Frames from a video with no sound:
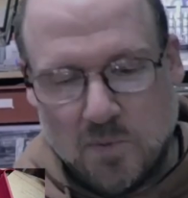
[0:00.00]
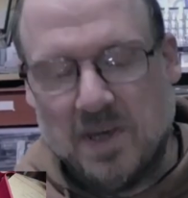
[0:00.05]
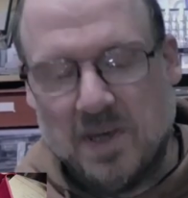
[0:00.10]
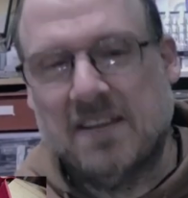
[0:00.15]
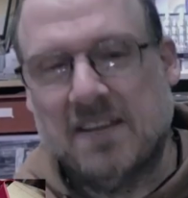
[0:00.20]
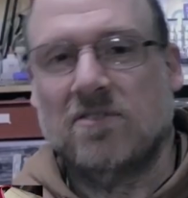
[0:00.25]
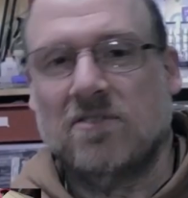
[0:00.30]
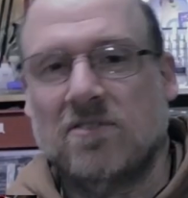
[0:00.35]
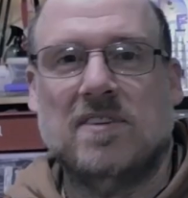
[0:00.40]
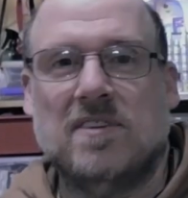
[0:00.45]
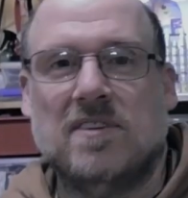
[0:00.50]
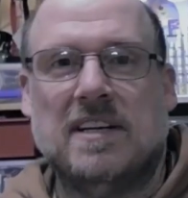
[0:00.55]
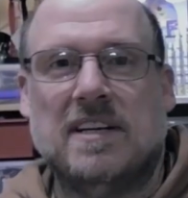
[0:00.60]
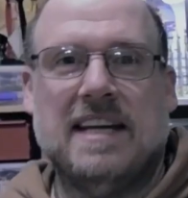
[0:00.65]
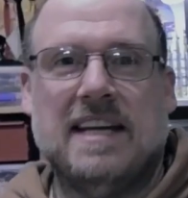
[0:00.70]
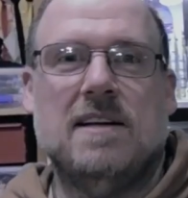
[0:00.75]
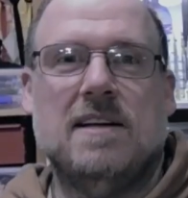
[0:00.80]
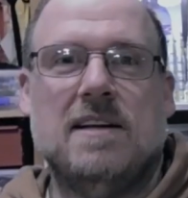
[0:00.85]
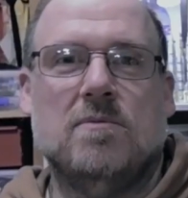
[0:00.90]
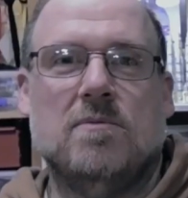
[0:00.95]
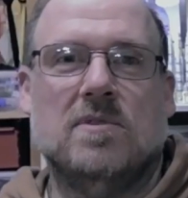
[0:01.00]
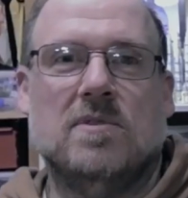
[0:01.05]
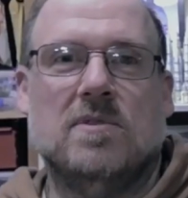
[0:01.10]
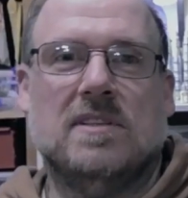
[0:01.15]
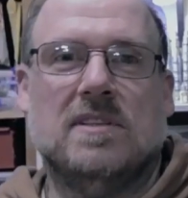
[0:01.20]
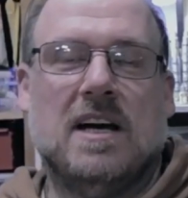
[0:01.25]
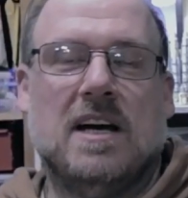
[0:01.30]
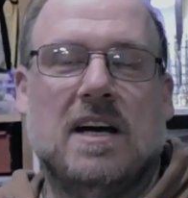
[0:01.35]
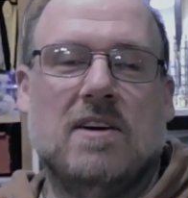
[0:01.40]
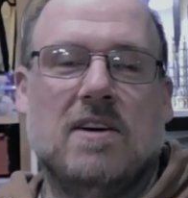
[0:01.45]
whenever he would
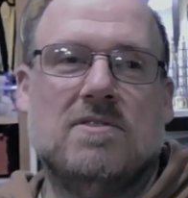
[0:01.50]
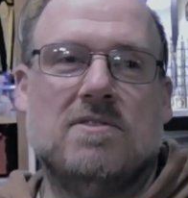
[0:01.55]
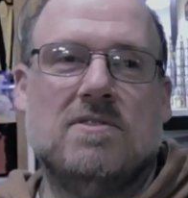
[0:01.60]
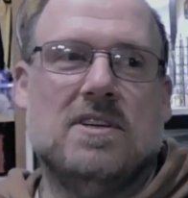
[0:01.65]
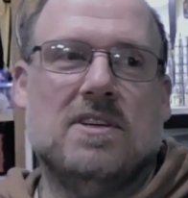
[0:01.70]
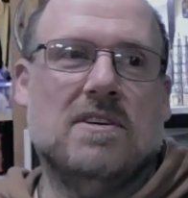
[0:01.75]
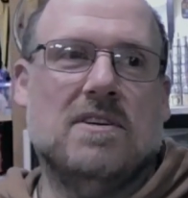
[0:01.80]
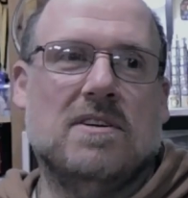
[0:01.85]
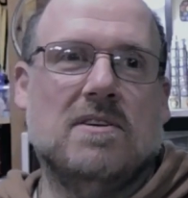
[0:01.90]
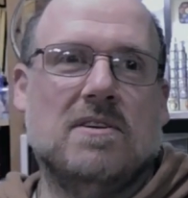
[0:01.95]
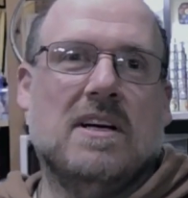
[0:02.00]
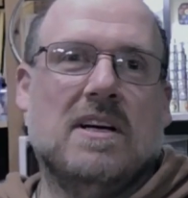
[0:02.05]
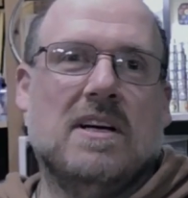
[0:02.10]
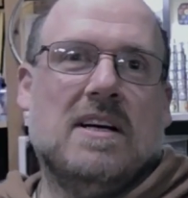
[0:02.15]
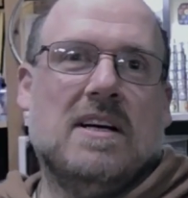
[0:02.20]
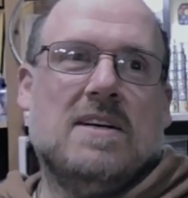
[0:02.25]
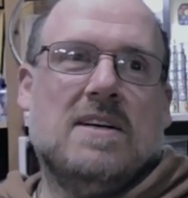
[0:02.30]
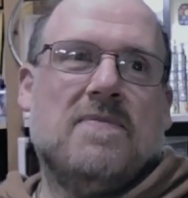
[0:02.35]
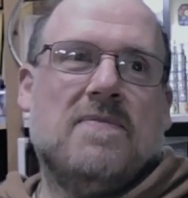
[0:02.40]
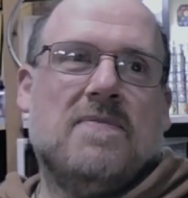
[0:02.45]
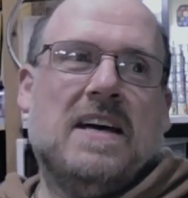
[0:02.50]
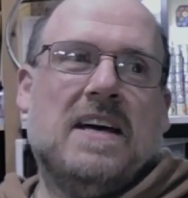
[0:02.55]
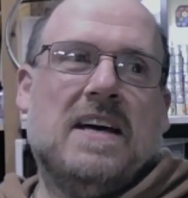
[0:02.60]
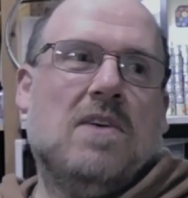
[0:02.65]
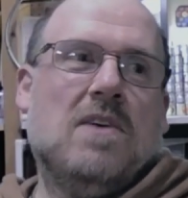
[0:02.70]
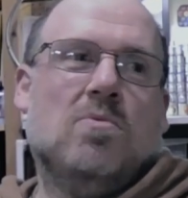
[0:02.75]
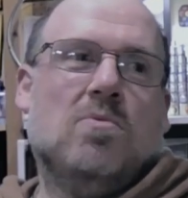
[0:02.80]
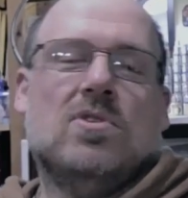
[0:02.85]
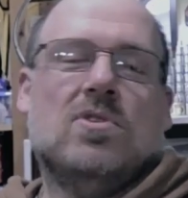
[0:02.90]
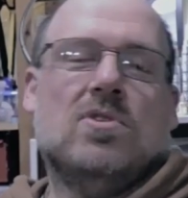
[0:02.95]
go to a
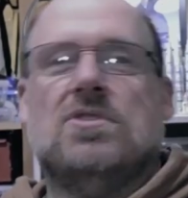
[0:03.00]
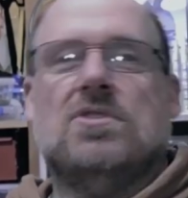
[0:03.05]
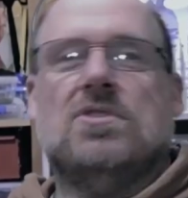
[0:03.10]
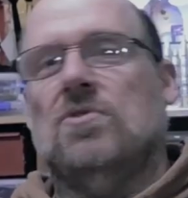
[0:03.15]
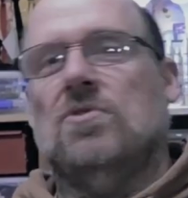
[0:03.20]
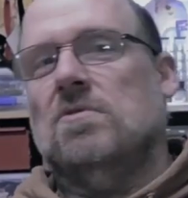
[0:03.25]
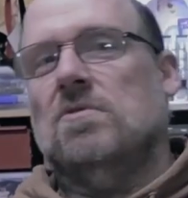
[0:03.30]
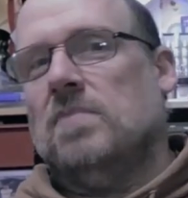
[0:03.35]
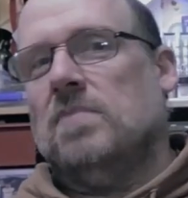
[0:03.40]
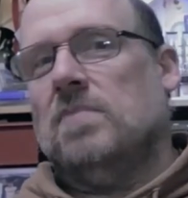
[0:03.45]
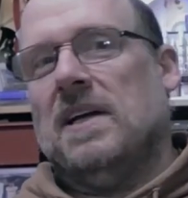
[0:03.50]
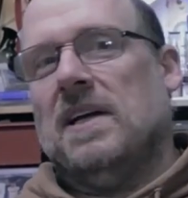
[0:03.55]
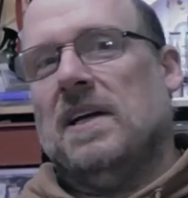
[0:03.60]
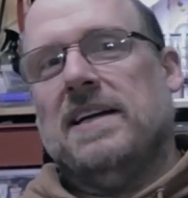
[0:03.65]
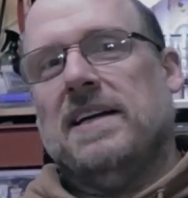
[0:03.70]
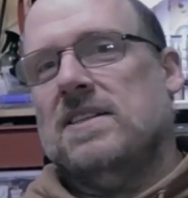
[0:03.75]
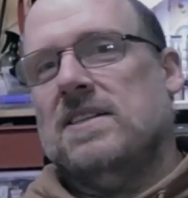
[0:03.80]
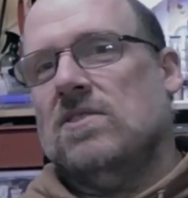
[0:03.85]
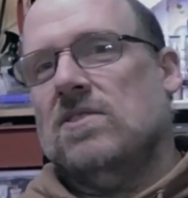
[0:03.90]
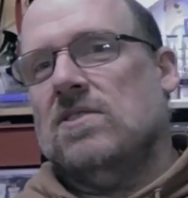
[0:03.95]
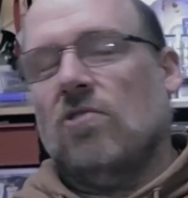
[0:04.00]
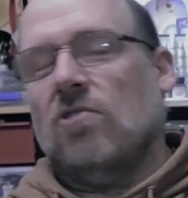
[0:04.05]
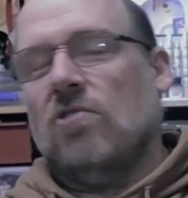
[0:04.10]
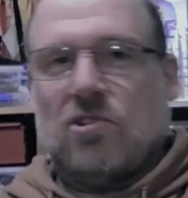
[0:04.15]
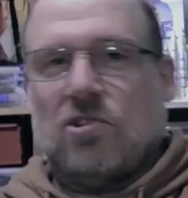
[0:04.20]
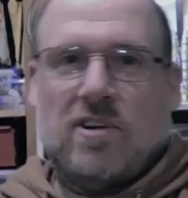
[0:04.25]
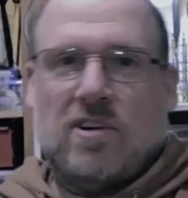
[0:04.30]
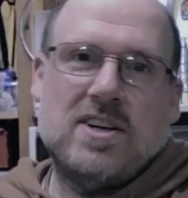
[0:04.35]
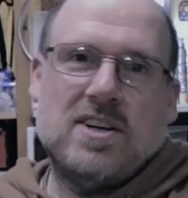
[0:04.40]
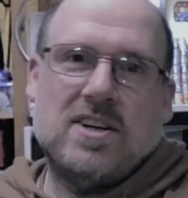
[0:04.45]
war-torn place or a
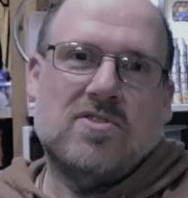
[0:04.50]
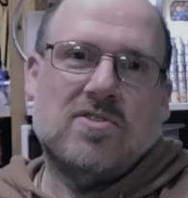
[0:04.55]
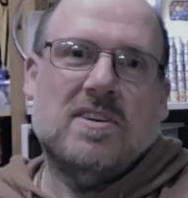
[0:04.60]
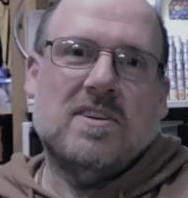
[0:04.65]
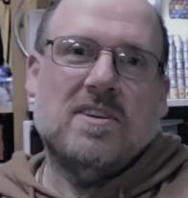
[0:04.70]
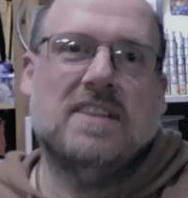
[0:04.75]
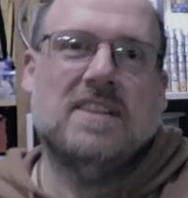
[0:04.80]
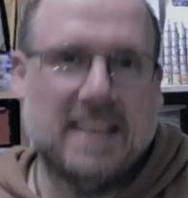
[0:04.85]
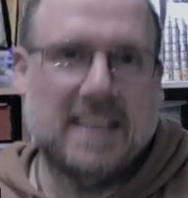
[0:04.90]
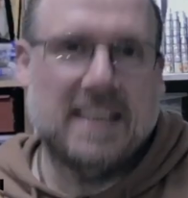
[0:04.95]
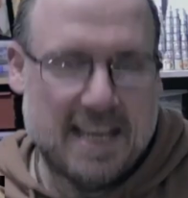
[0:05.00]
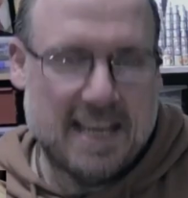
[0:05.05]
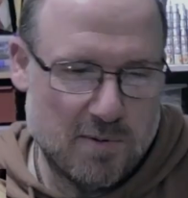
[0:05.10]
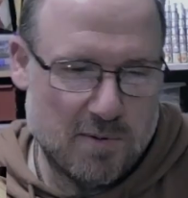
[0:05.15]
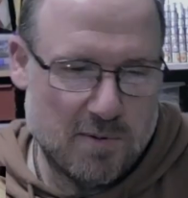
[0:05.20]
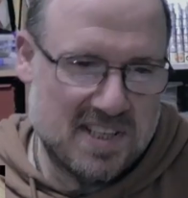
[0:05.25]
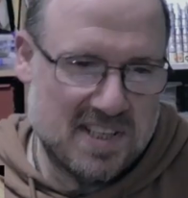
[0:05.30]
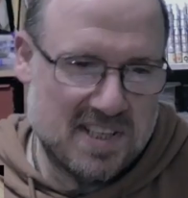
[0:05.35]
crash or anything, he would